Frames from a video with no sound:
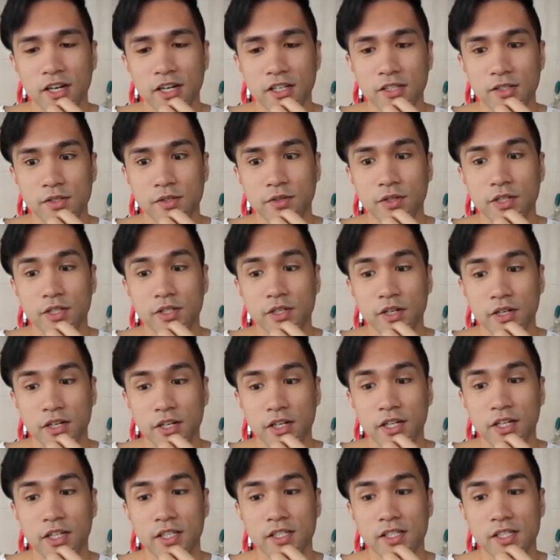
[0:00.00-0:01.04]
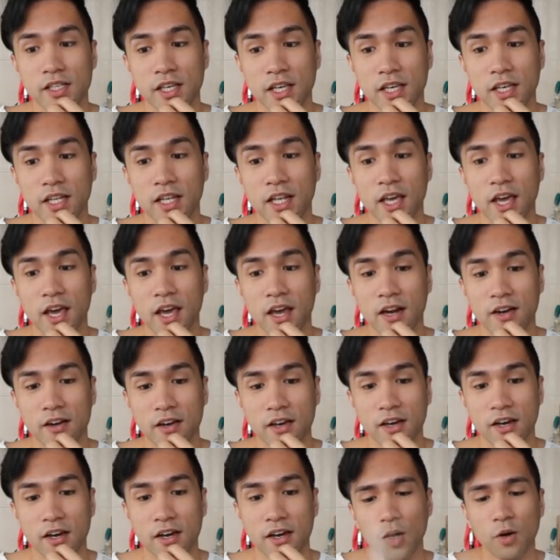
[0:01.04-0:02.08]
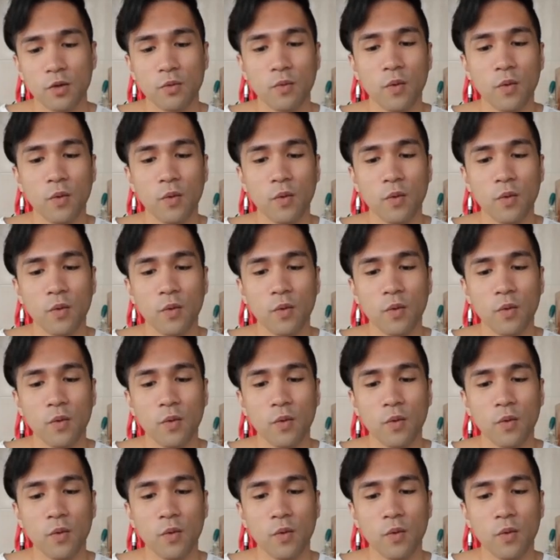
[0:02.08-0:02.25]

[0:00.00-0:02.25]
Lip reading: onto the targeted skin area.